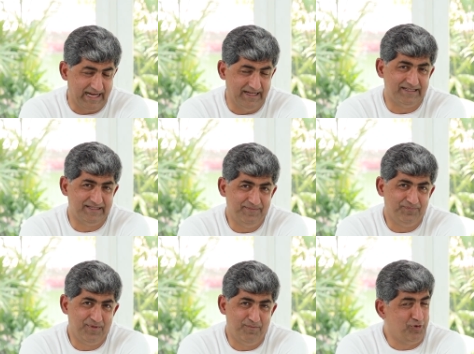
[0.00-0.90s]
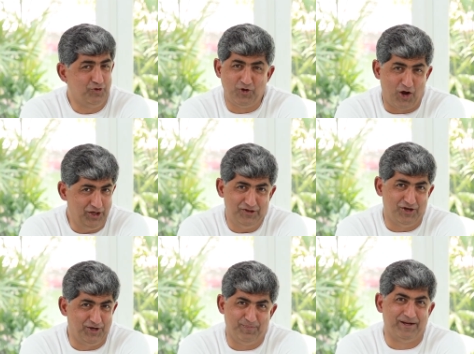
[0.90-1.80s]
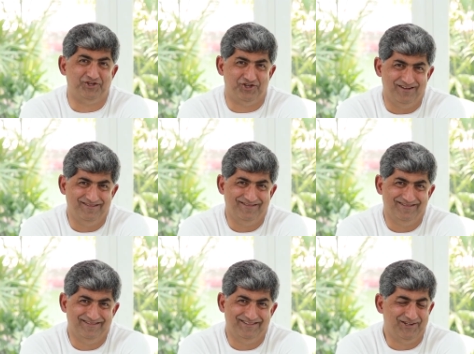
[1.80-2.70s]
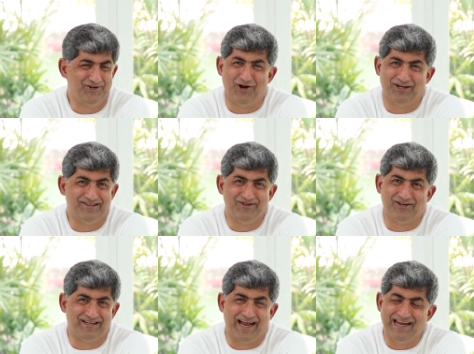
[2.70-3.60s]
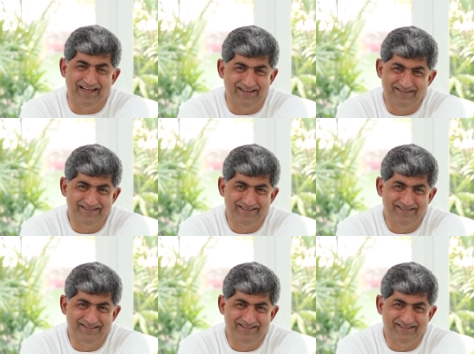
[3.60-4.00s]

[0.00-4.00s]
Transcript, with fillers: idols. Because God is not a picture, God is not an idol.